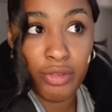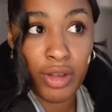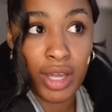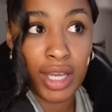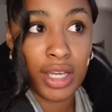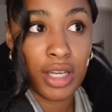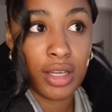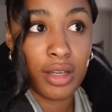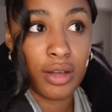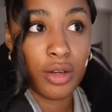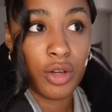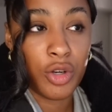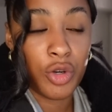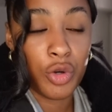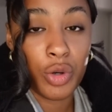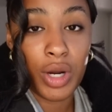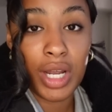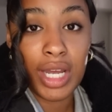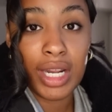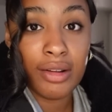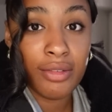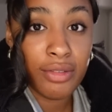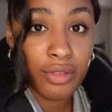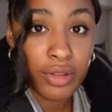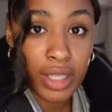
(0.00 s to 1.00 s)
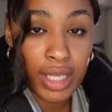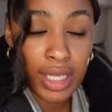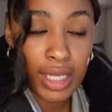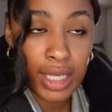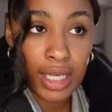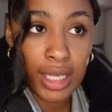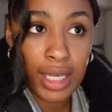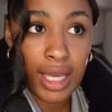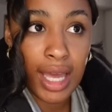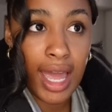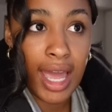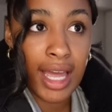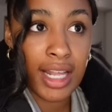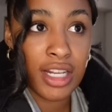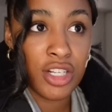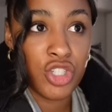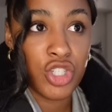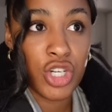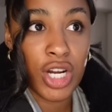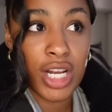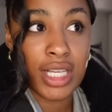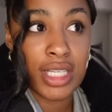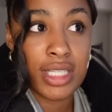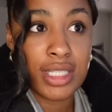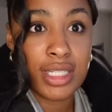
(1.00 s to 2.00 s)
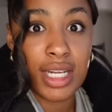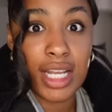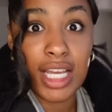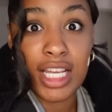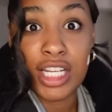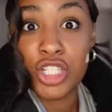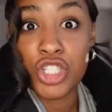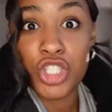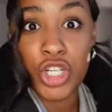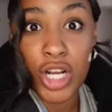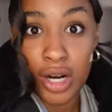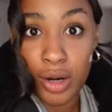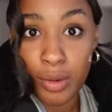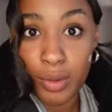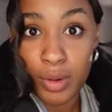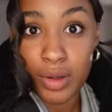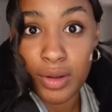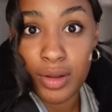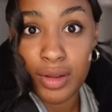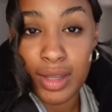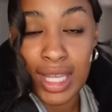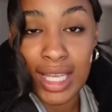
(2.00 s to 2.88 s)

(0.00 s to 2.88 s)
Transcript: like creatively and just in general.